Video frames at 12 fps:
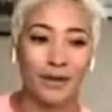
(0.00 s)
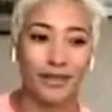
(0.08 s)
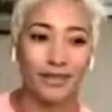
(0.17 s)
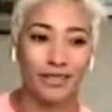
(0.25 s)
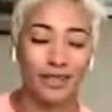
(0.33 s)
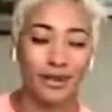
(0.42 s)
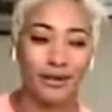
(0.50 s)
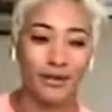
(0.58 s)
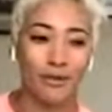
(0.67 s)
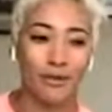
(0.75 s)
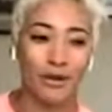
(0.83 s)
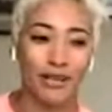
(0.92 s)
but you
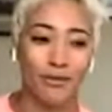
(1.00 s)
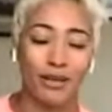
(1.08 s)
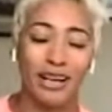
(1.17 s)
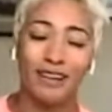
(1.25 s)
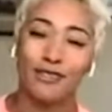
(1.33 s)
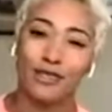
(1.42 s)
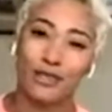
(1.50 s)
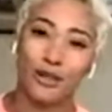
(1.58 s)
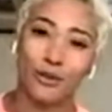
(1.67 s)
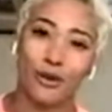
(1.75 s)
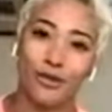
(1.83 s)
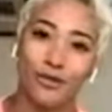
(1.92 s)
know, we we have such
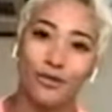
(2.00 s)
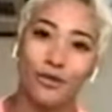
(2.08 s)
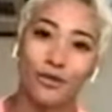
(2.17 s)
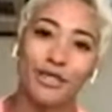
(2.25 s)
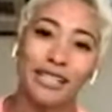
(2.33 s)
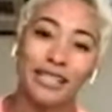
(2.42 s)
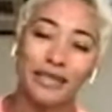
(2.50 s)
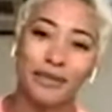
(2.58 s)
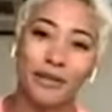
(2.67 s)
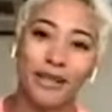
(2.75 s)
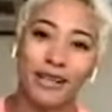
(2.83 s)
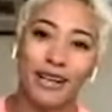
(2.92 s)
a wonderful
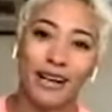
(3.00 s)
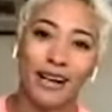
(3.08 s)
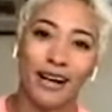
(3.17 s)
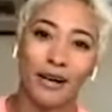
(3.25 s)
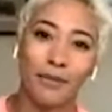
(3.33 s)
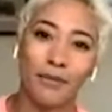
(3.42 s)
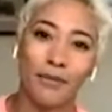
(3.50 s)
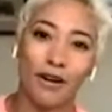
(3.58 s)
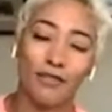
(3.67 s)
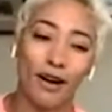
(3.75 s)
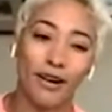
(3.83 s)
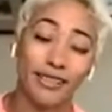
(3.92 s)
team um,
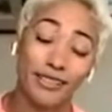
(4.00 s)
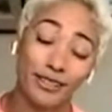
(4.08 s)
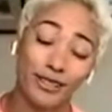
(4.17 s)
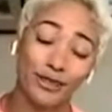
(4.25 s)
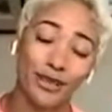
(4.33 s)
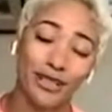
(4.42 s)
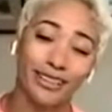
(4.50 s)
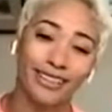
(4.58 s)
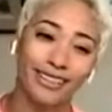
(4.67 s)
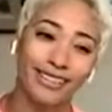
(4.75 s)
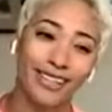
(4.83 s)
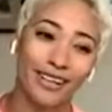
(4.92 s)
of, uh, in
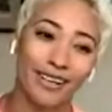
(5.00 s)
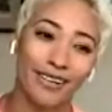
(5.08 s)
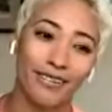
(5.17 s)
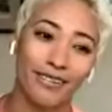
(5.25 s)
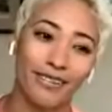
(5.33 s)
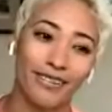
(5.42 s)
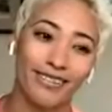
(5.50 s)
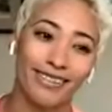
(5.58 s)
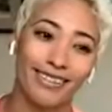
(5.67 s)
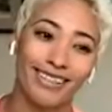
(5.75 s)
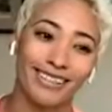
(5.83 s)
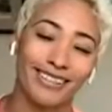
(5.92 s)
Strictly, so
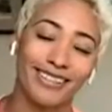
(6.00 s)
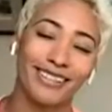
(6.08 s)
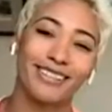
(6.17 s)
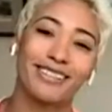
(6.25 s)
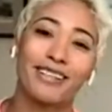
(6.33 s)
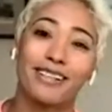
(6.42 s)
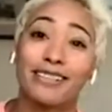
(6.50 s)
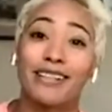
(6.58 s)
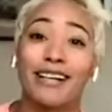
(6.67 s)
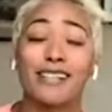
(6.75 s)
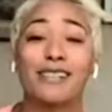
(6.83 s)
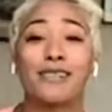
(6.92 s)
it's it's it's
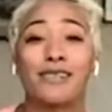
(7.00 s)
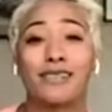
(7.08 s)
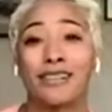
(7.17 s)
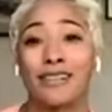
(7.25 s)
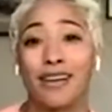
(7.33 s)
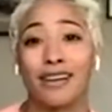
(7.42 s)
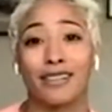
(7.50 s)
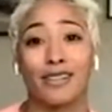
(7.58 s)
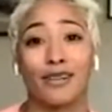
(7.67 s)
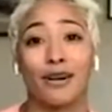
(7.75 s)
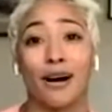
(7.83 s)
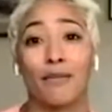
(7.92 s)
nice to see that. You
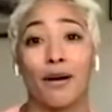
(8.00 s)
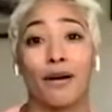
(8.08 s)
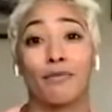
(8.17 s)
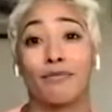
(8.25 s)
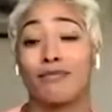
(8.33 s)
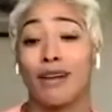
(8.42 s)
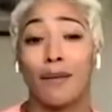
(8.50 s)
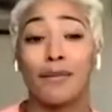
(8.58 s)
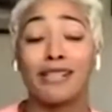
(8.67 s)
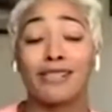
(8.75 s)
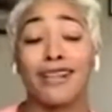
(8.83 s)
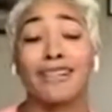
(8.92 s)
know, I'm I'm I'm
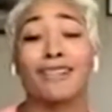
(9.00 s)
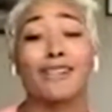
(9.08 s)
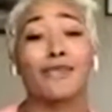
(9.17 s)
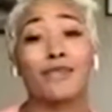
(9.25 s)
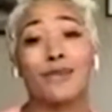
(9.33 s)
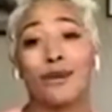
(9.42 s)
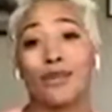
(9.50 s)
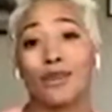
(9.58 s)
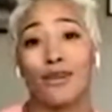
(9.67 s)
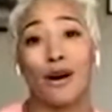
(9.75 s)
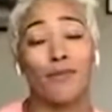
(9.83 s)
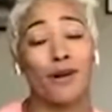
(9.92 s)
excited to see what
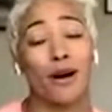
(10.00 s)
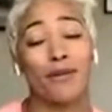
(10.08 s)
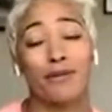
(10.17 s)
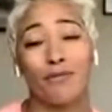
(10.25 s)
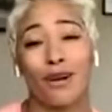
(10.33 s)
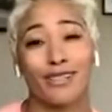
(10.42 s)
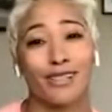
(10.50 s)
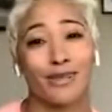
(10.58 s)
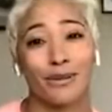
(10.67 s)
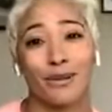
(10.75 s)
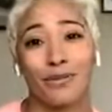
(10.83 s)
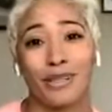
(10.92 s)
their upcoming
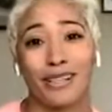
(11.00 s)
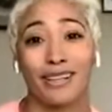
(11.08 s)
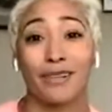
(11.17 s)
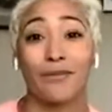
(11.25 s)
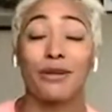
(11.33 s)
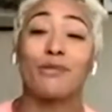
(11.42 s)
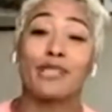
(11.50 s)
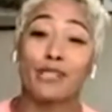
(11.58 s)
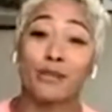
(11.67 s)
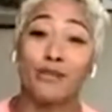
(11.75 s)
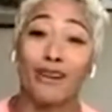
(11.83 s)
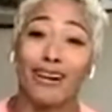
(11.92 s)
projects will be, and we wish
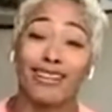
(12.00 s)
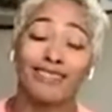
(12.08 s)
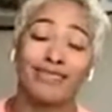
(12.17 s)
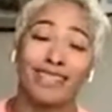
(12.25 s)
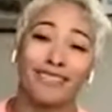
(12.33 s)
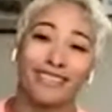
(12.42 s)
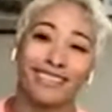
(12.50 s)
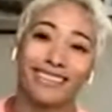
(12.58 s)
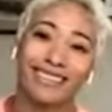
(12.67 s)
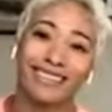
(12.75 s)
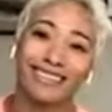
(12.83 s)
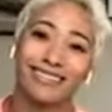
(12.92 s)
them luck, definitely. Well, there's